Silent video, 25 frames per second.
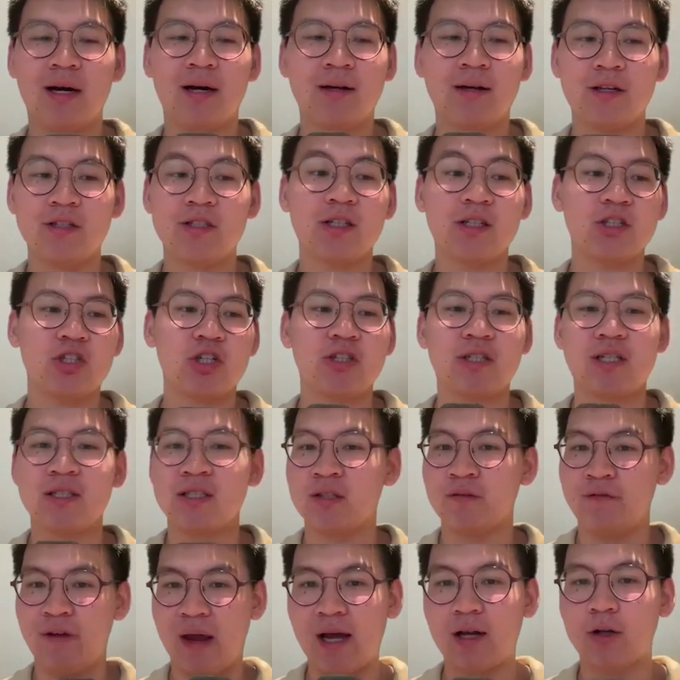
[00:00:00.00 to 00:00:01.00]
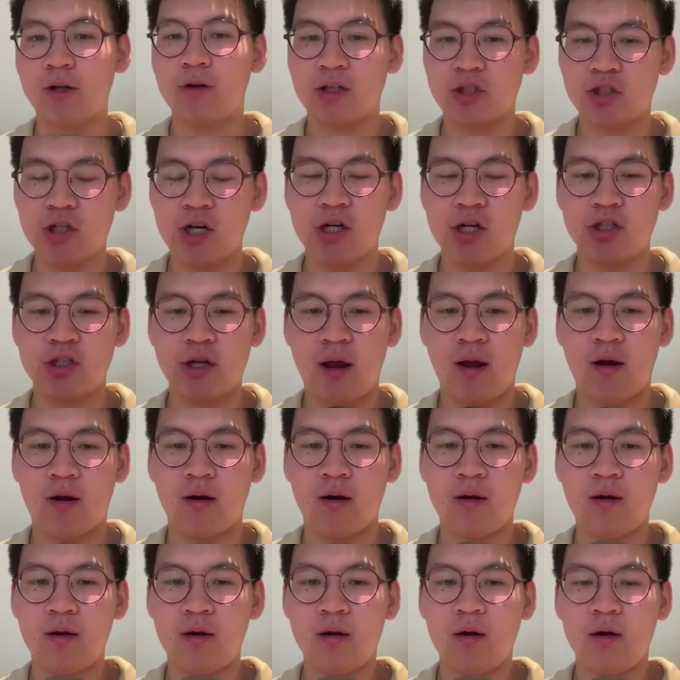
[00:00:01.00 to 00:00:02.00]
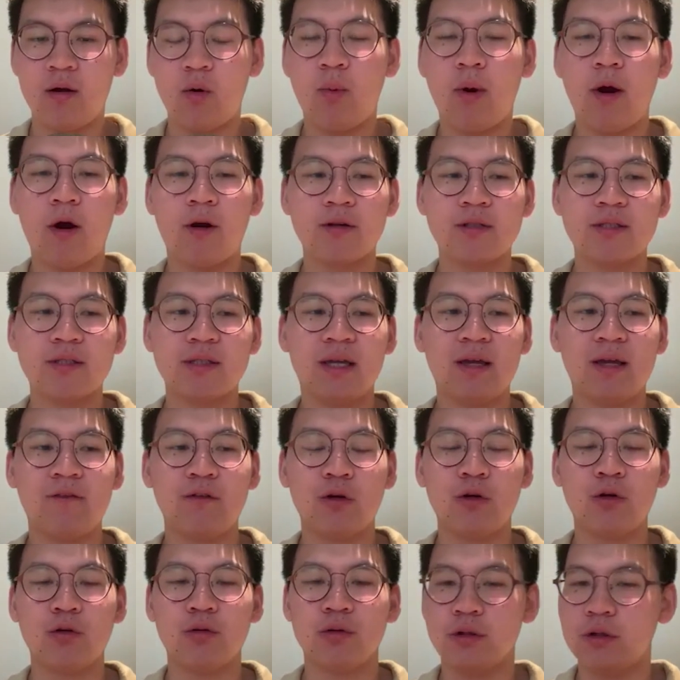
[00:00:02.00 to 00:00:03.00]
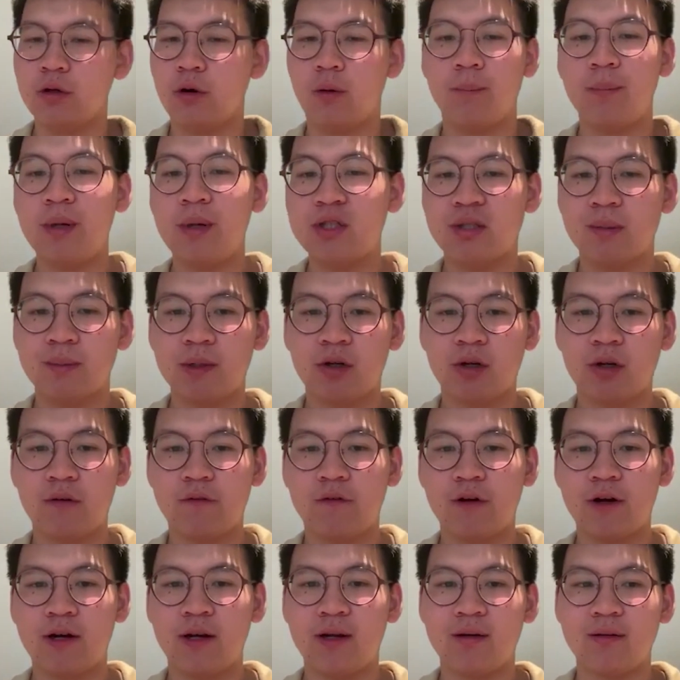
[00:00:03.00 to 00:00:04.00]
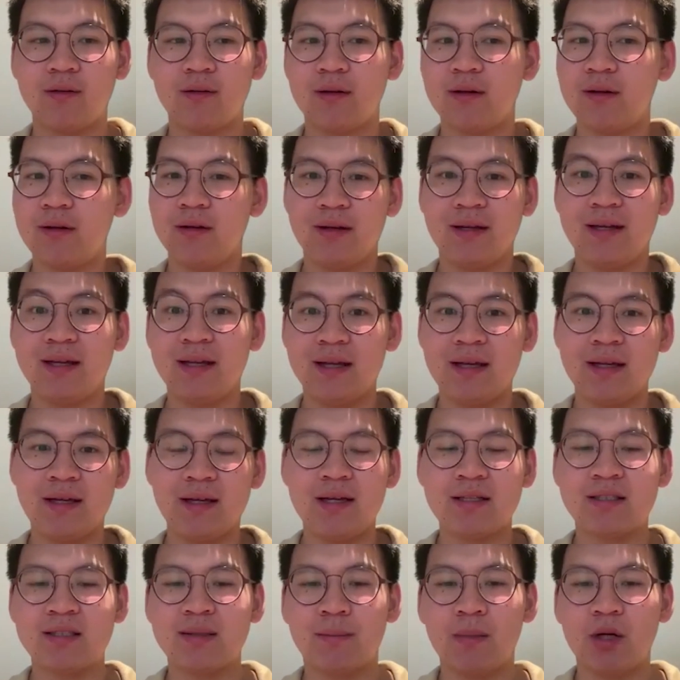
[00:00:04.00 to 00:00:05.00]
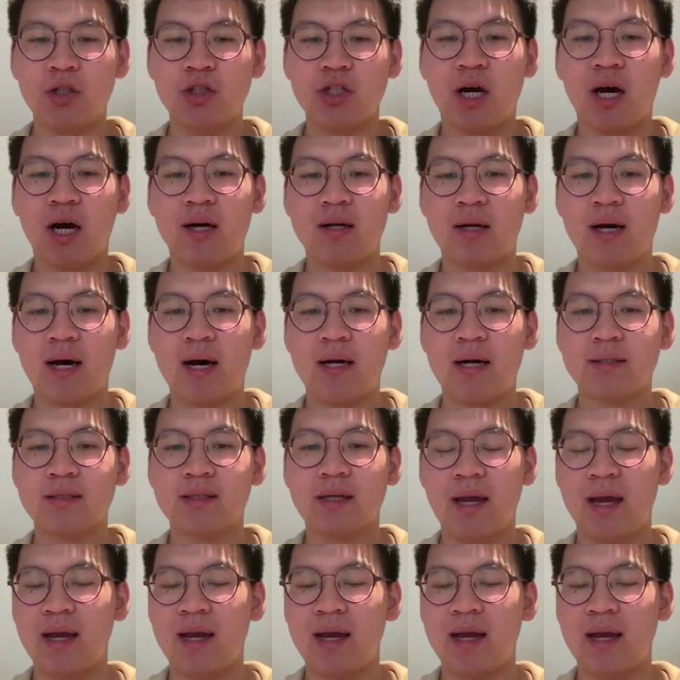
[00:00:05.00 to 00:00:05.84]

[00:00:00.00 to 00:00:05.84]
There's an exchange. There's a value exchange there. Whereas if you pitch something on the front end, it's a much harder ask.